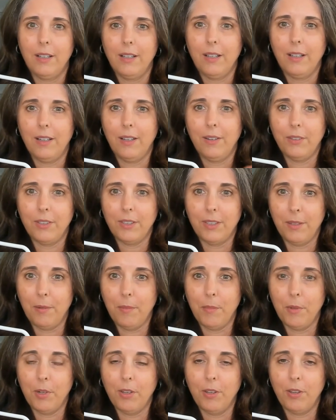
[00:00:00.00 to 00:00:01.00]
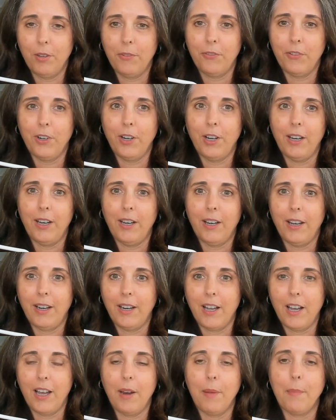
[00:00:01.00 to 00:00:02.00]
It was in the middle of the front. I
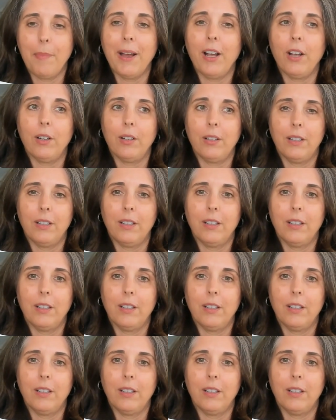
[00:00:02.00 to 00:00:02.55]
got about